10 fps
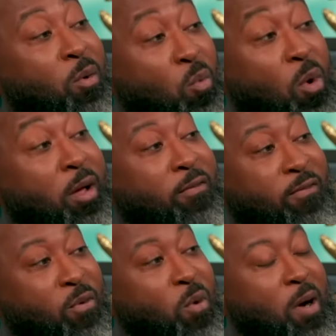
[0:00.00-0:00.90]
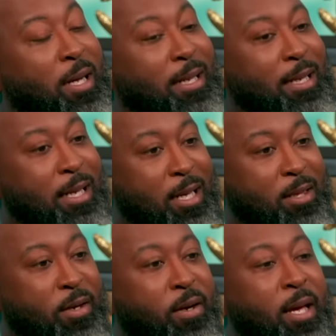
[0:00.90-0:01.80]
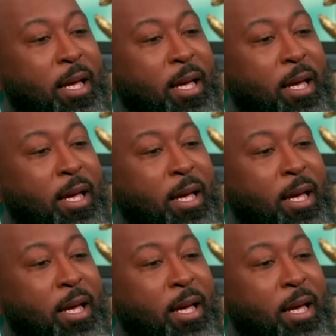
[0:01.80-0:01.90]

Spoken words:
one for another.